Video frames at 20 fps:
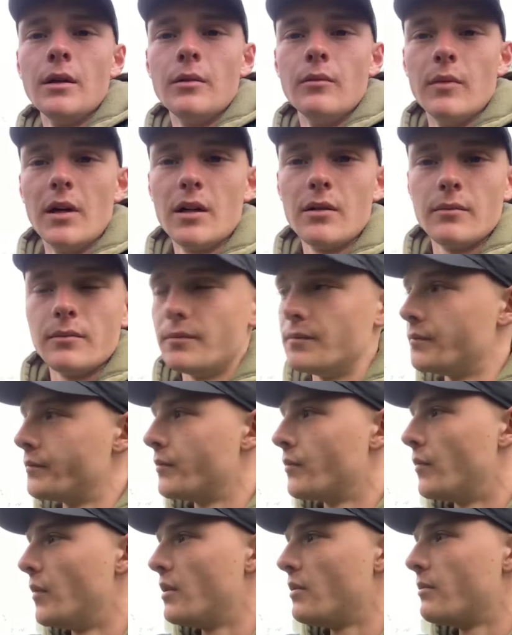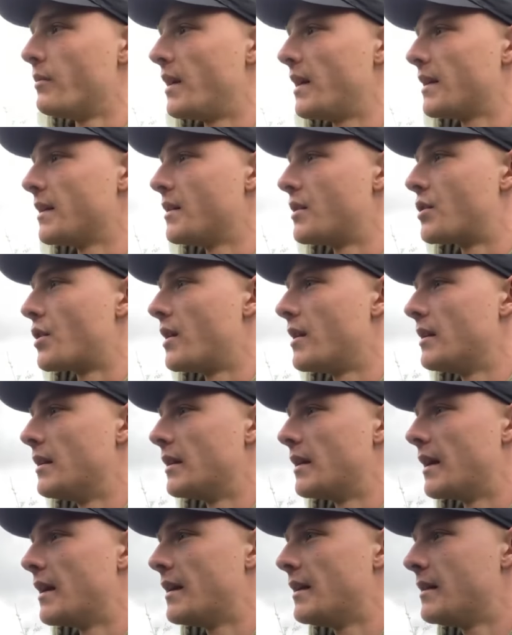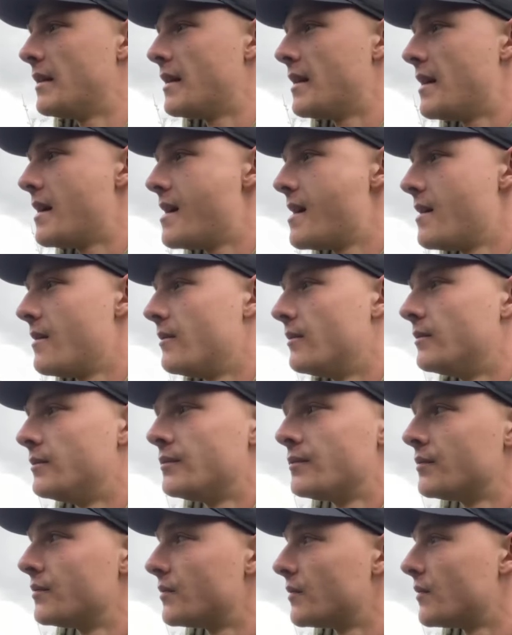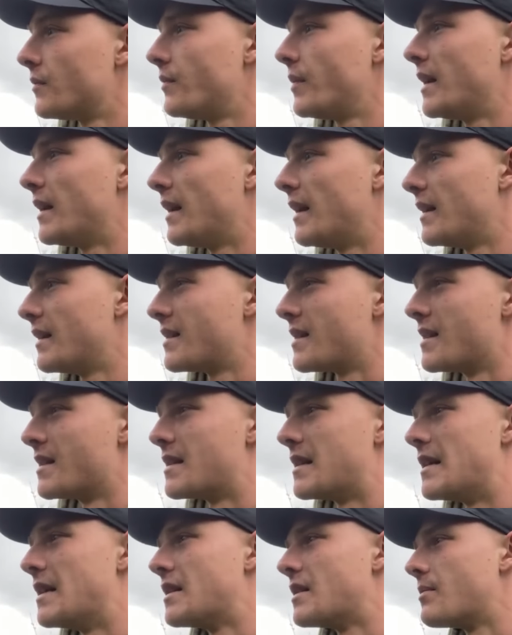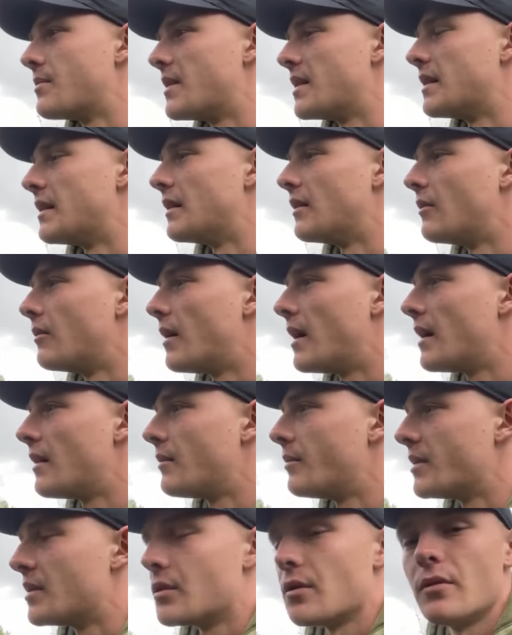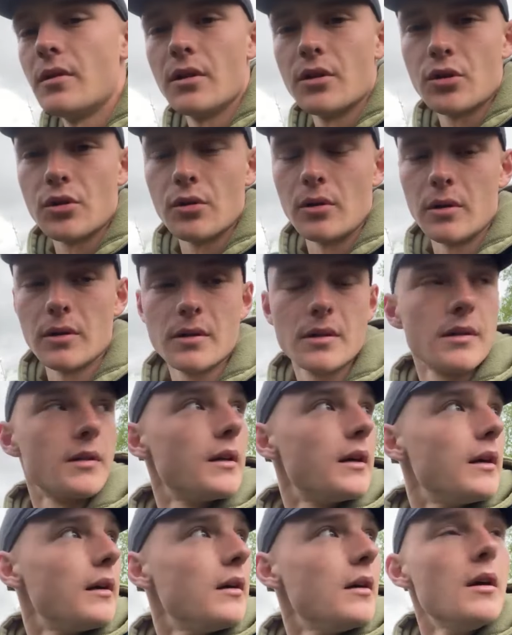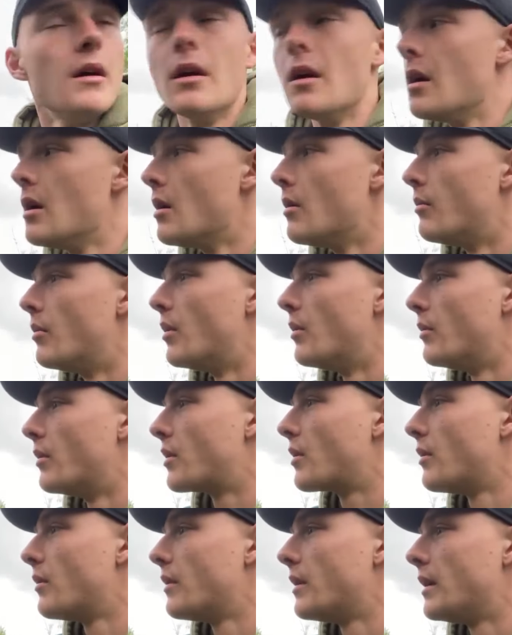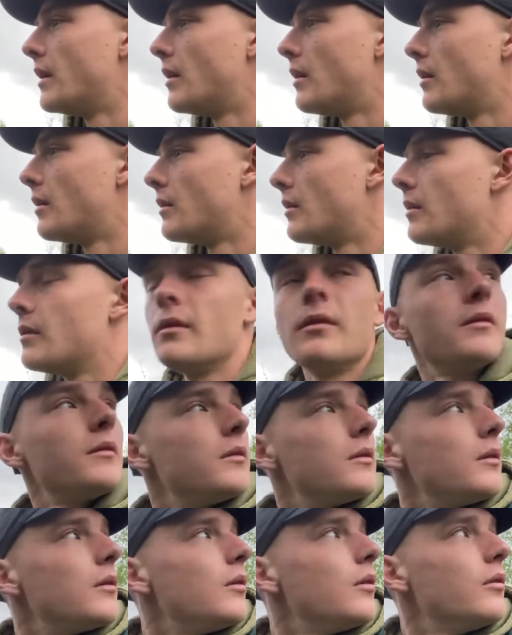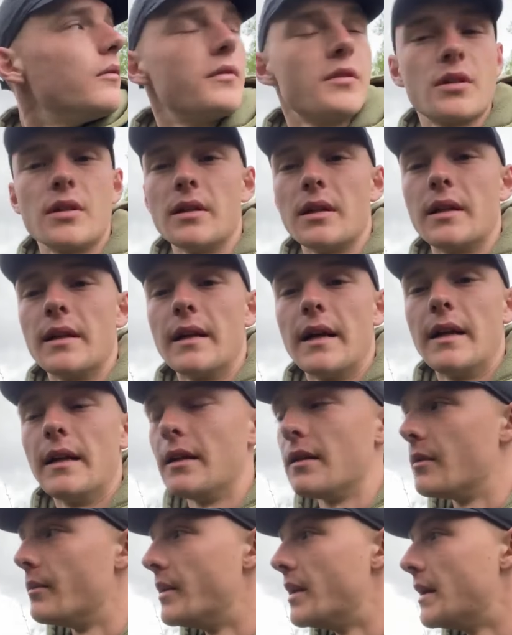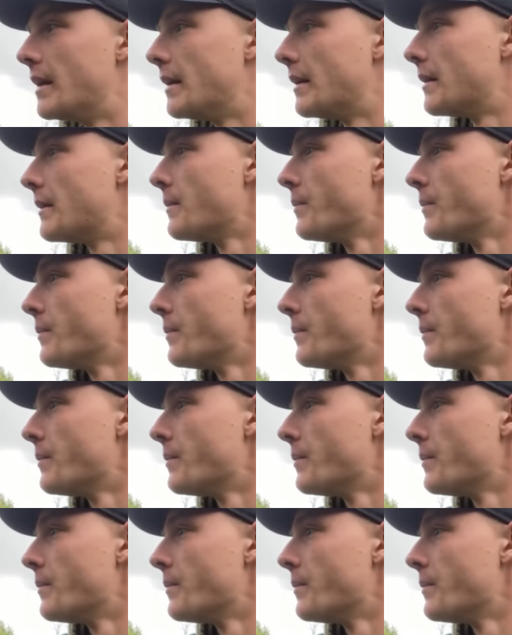Well, welcome back to the channel again. Um, been, as I say, it's been a little while. I've been doing the shorts and that, but we're currently on Overston Canal at the minute,